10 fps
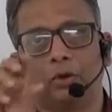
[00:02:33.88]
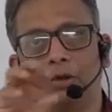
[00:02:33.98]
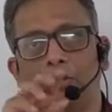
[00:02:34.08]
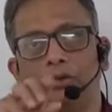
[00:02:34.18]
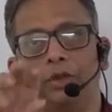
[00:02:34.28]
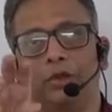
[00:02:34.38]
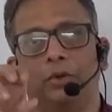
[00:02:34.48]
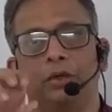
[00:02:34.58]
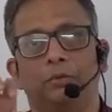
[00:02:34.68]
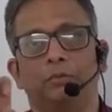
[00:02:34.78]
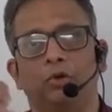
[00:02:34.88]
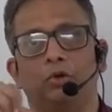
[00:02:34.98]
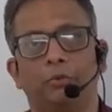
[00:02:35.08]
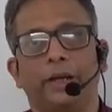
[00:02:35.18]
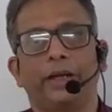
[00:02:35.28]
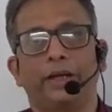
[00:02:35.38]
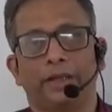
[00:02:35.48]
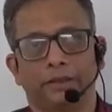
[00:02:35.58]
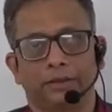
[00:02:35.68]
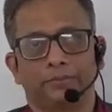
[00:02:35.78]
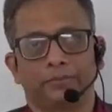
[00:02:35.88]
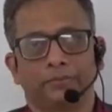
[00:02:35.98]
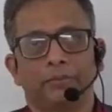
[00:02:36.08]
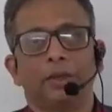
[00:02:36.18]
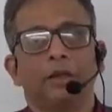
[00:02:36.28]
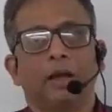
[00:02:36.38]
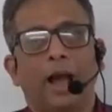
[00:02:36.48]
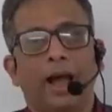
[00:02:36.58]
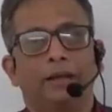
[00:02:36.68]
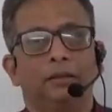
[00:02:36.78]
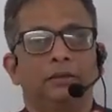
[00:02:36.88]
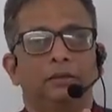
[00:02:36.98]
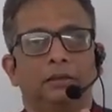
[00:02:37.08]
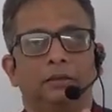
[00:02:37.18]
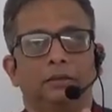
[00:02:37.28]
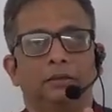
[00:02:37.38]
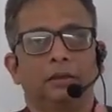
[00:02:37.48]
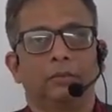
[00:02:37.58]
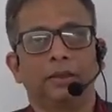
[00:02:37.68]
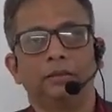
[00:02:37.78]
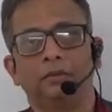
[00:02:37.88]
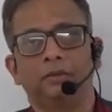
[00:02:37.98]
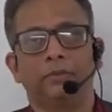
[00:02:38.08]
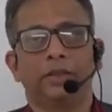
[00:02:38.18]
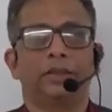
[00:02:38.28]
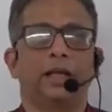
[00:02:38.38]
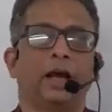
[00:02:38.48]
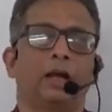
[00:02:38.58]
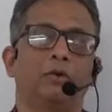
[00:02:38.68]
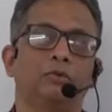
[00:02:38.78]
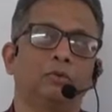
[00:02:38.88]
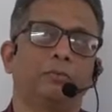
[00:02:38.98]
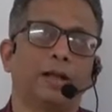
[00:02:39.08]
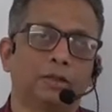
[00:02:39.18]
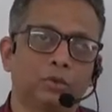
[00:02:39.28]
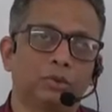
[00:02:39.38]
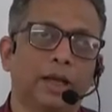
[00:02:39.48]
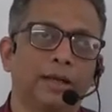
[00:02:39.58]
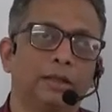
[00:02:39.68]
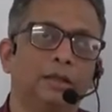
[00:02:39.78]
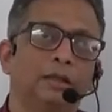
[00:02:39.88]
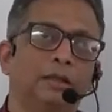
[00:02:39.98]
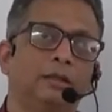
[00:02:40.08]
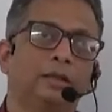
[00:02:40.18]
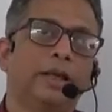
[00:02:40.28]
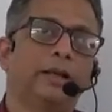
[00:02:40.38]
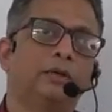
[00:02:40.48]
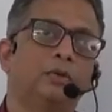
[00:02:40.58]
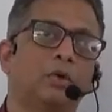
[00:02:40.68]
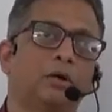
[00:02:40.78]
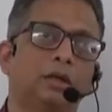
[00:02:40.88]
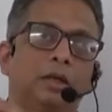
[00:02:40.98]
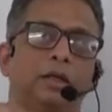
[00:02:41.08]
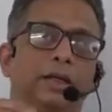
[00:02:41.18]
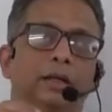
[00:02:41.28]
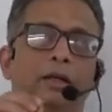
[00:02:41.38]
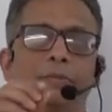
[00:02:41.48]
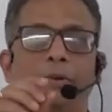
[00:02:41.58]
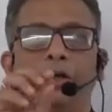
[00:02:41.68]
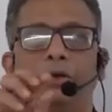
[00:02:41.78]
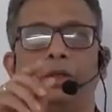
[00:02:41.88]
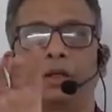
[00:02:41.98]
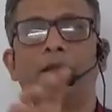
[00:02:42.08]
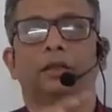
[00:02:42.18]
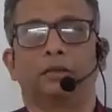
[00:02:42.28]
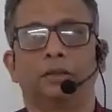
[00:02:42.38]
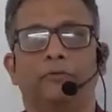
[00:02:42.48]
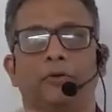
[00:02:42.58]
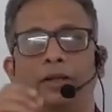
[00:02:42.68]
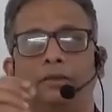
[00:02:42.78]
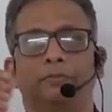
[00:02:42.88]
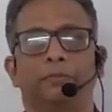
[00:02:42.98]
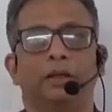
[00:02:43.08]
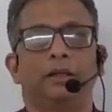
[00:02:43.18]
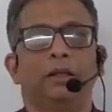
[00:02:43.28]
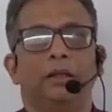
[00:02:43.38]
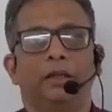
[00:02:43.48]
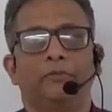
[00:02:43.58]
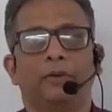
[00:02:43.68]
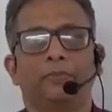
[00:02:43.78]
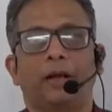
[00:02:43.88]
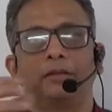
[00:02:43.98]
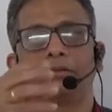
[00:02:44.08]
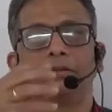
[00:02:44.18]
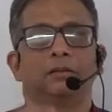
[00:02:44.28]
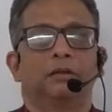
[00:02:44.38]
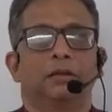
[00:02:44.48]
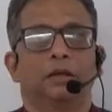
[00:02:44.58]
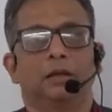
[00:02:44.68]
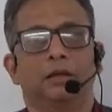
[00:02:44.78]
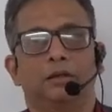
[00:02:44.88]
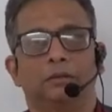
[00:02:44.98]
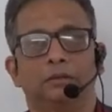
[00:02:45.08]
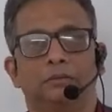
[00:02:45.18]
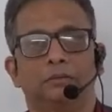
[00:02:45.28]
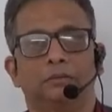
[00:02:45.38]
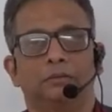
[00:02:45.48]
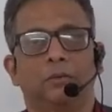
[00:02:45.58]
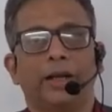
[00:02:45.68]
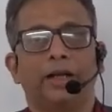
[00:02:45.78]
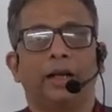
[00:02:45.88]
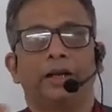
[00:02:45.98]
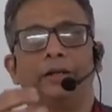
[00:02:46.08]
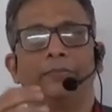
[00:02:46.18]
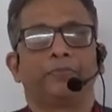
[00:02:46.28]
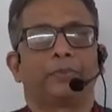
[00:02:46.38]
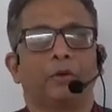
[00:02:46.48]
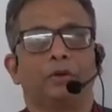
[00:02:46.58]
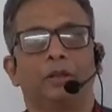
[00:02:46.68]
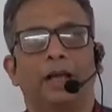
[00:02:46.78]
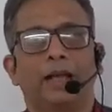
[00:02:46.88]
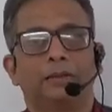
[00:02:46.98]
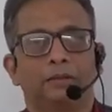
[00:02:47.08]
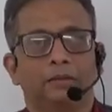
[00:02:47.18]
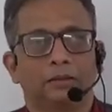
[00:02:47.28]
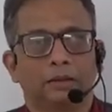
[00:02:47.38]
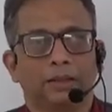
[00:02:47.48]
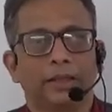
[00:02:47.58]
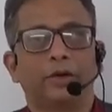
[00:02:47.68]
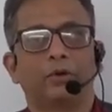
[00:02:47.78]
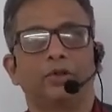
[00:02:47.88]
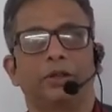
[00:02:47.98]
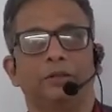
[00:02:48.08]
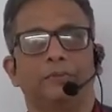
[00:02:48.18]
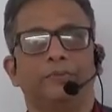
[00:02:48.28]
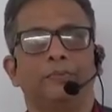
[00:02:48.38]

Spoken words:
constituent monochromatic rays, and the ones which they allow to pass through that, they do not contain a particular color. Say for example, if I pass the white light on a gas such as hydrogen,